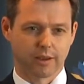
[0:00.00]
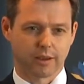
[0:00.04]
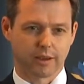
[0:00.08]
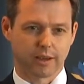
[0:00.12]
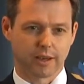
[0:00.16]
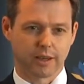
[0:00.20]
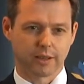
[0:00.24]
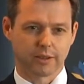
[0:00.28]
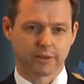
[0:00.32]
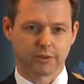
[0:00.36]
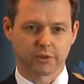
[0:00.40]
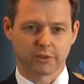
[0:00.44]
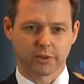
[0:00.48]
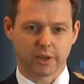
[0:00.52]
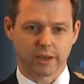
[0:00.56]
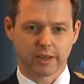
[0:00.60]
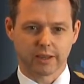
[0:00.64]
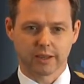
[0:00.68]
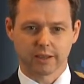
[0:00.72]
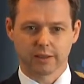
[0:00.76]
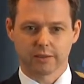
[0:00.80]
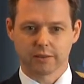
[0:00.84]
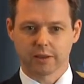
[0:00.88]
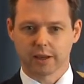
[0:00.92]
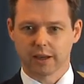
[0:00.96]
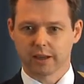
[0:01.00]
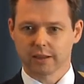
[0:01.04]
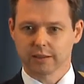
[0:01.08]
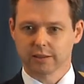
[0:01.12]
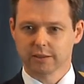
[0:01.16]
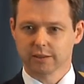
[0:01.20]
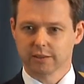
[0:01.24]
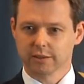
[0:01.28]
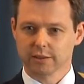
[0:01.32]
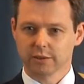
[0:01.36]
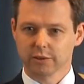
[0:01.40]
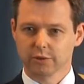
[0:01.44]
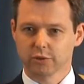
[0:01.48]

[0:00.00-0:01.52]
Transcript: in saying that